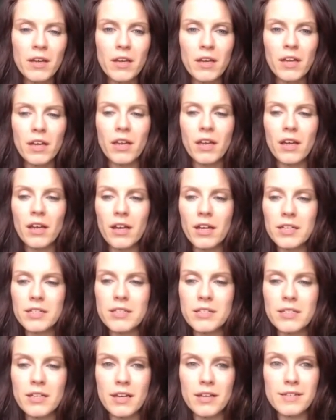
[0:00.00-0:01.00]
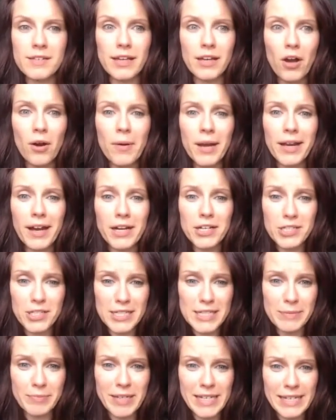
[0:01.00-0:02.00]
and I was like, oh my gosh,
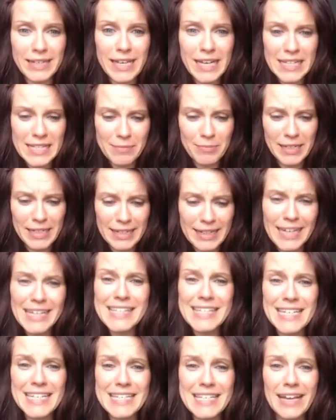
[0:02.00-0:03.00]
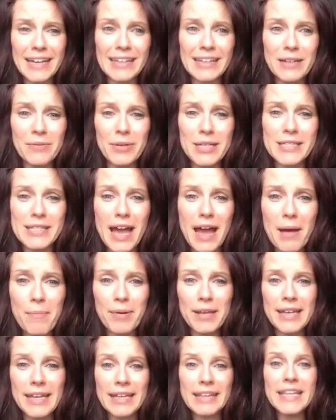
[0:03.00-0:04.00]
that's me. That's me. That's exactly what's
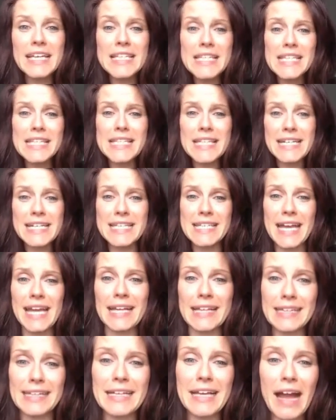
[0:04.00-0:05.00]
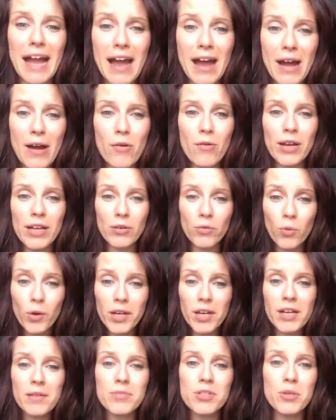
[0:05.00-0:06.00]
happening. This is exactly how and what
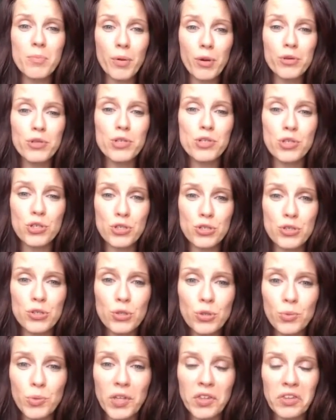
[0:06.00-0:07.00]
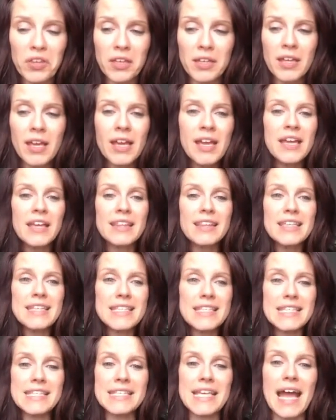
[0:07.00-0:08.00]
I'm supposed to do with it.
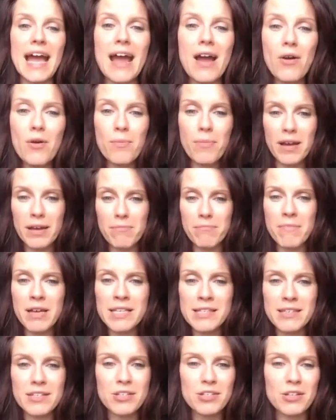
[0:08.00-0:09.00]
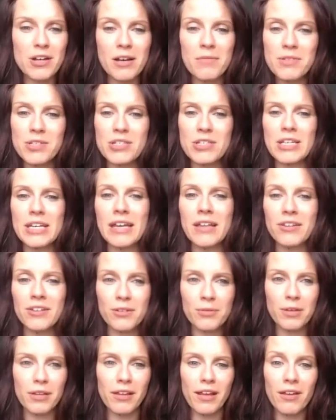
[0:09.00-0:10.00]
This is how my message comes
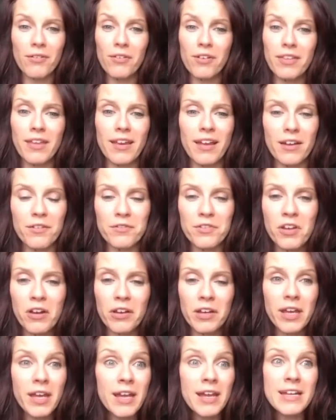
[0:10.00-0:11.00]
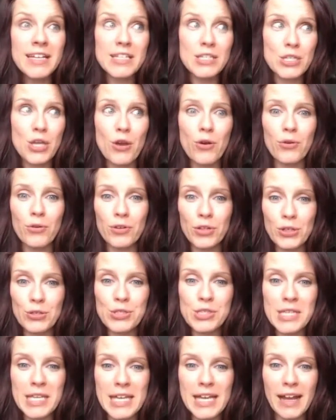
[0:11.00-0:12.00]
together with everything I've done. So you
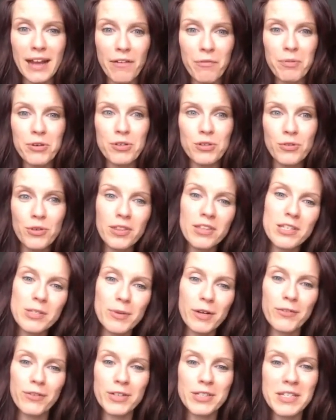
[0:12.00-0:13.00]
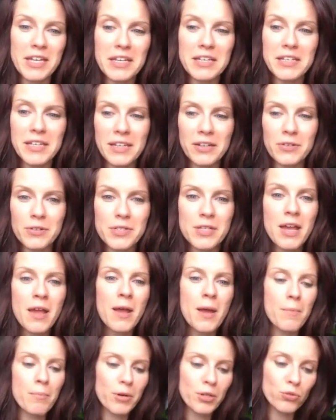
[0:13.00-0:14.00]
see, I've been doing this work for 10 years,
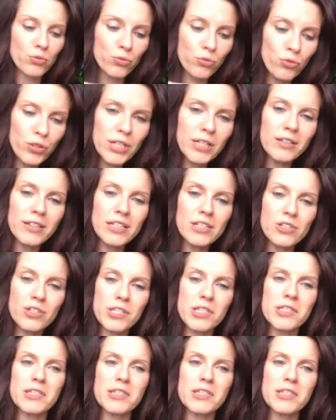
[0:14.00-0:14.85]
but really just